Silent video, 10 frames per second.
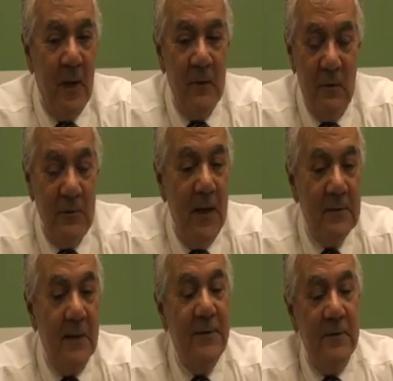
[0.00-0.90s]
So
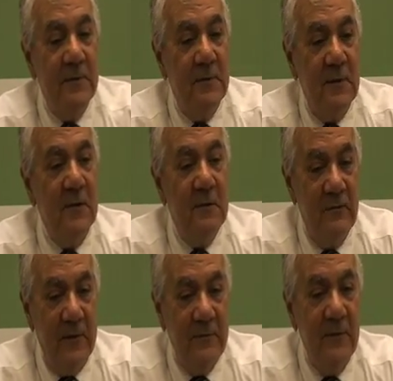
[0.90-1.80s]
yes, I think this does
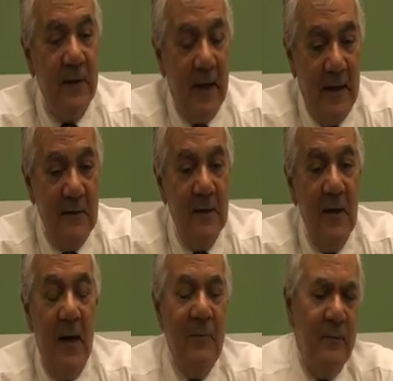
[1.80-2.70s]
strengthen the case.
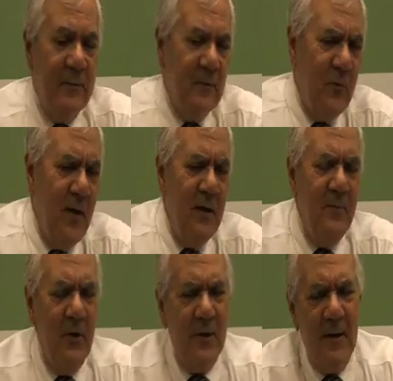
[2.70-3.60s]
And people say, well,
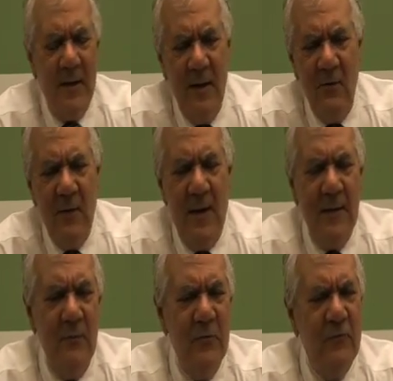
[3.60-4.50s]
America can't look like
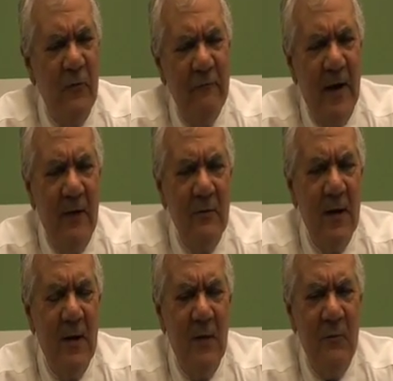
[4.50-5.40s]
it was driven out
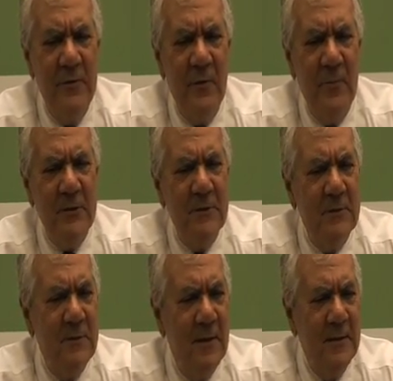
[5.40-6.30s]
with the
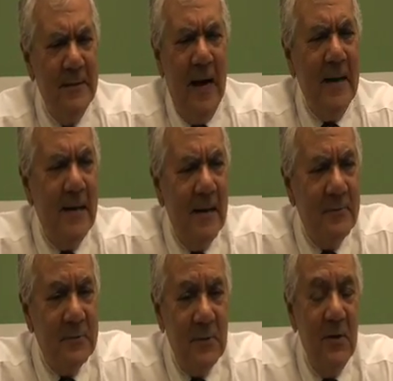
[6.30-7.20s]
mission not
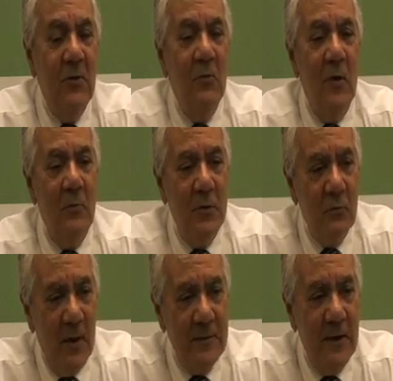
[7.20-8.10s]
accomplished. Well, we
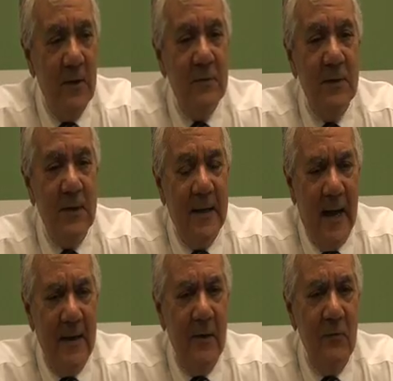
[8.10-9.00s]
went there to
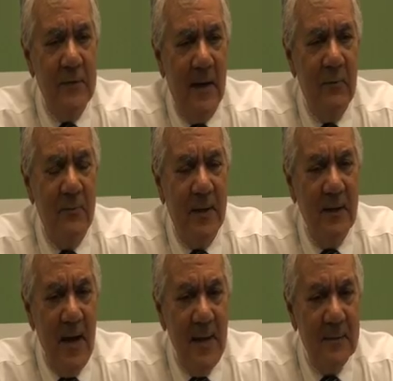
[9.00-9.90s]
get Osama
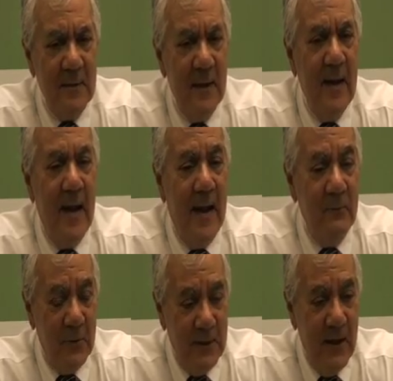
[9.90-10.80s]
bin Laden.
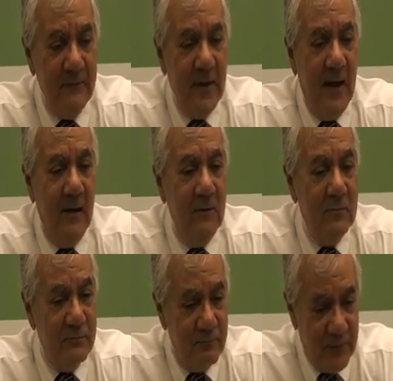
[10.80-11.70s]
And we have now,
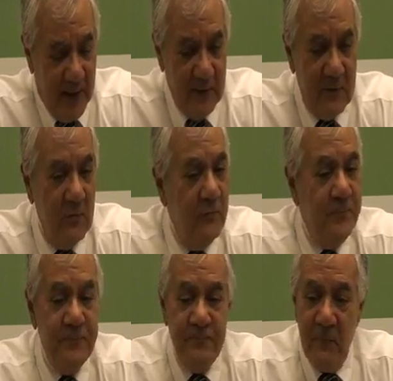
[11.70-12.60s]
thanks to
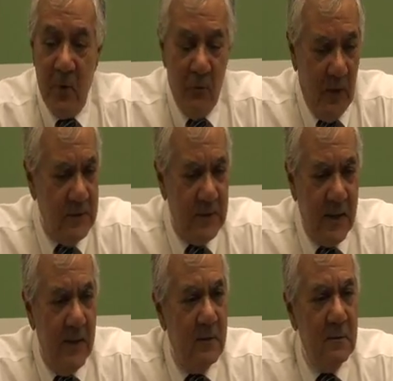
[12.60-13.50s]
great
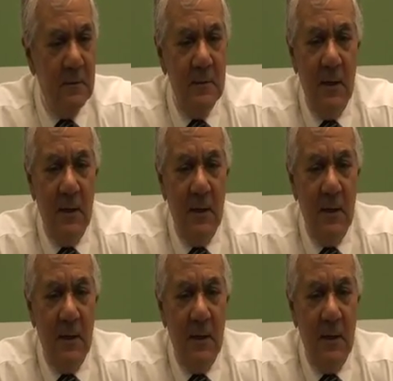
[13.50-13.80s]
skill,